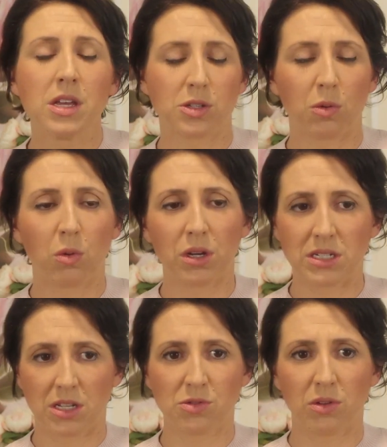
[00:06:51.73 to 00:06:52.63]
So what
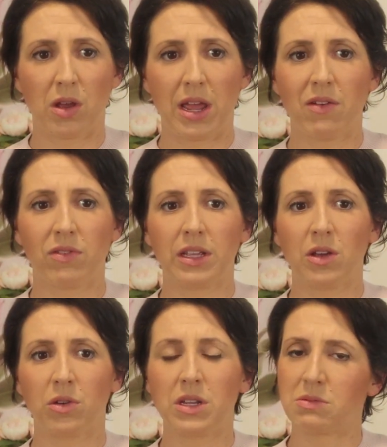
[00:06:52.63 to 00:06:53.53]
it does rely
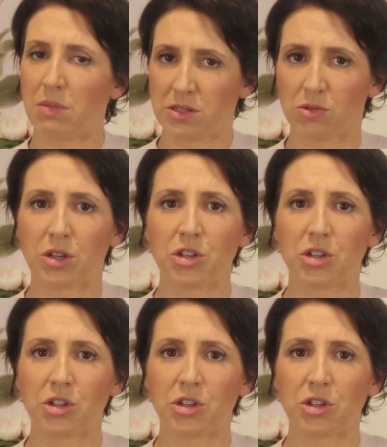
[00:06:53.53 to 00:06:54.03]
heavily on is muscle